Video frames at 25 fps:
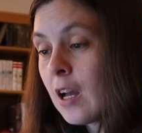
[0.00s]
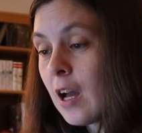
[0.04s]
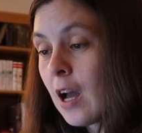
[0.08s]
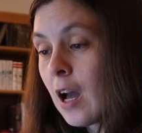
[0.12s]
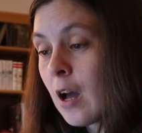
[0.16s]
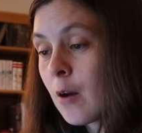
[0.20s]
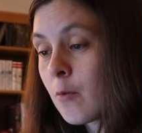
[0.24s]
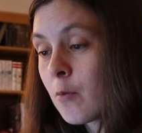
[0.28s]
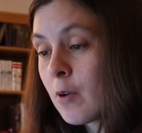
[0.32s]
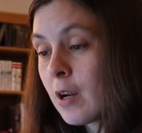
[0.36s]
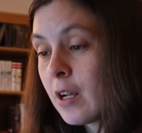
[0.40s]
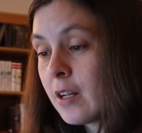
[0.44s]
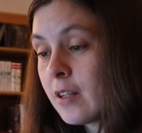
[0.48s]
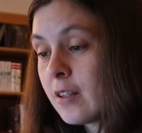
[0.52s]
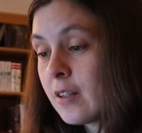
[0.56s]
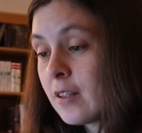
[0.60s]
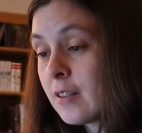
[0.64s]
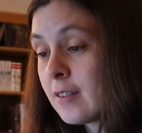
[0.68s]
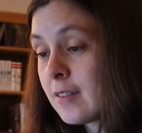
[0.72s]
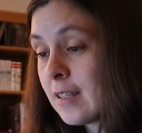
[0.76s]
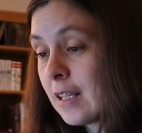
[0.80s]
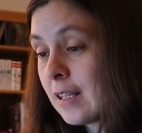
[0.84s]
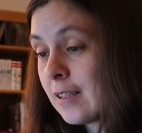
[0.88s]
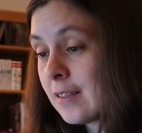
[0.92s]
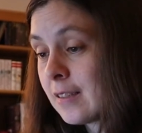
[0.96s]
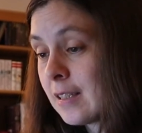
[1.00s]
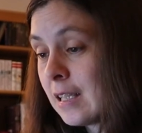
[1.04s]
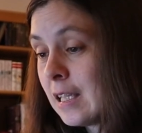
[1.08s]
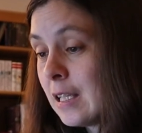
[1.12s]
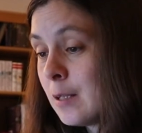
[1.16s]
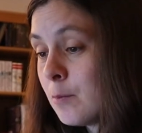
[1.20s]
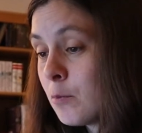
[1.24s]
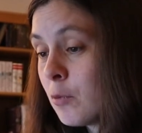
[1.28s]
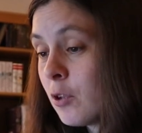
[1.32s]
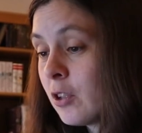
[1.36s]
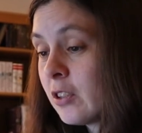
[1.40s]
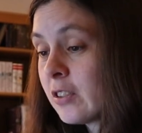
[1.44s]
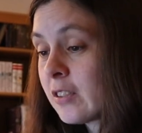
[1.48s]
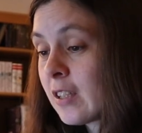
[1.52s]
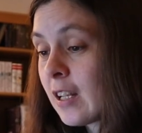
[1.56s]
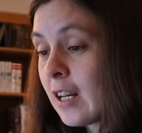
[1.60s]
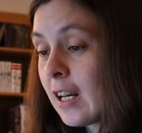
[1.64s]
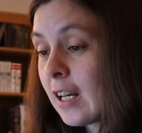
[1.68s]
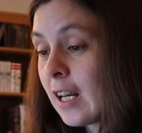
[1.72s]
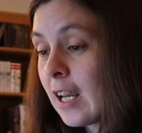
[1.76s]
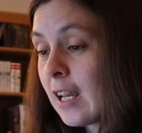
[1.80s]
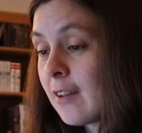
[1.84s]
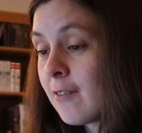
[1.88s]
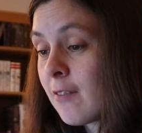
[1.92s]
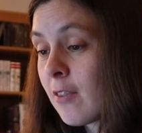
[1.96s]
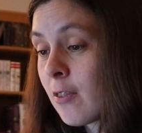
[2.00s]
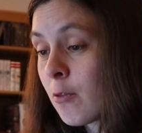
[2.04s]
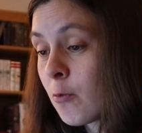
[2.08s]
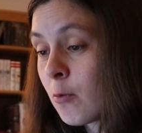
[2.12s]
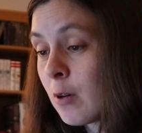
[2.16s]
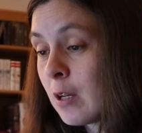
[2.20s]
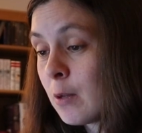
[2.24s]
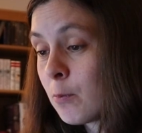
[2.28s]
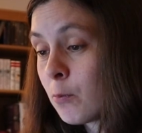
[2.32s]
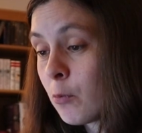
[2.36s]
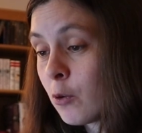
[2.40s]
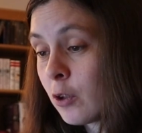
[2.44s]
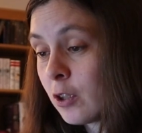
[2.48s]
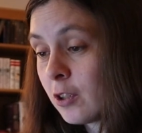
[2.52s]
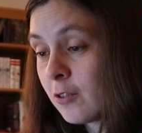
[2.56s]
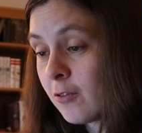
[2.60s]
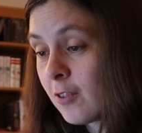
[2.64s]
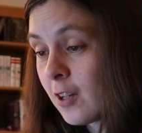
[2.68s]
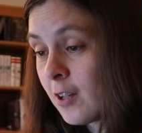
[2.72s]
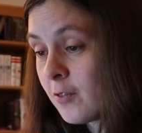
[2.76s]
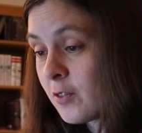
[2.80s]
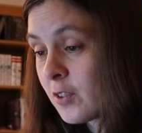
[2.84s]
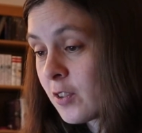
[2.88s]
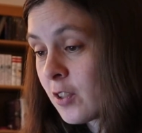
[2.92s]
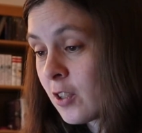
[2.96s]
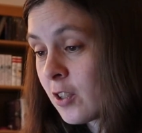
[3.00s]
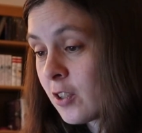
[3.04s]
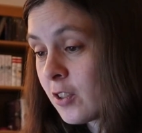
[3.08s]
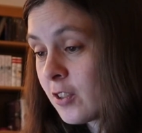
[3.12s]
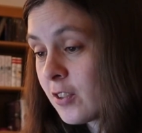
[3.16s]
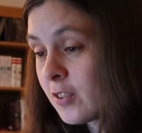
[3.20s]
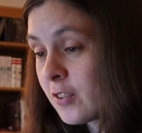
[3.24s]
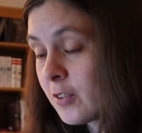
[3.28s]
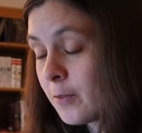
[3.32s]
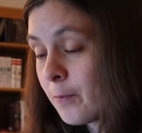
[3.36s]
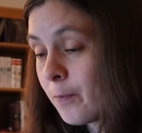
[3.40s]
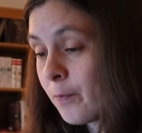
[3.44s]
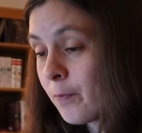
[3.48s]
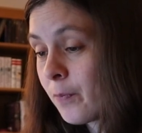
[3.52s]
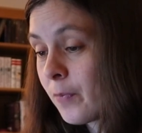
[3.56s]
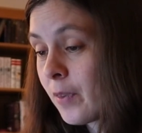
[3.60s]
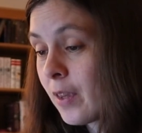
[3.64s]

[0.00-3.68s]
I read 16 books that I gave 3.5 stars.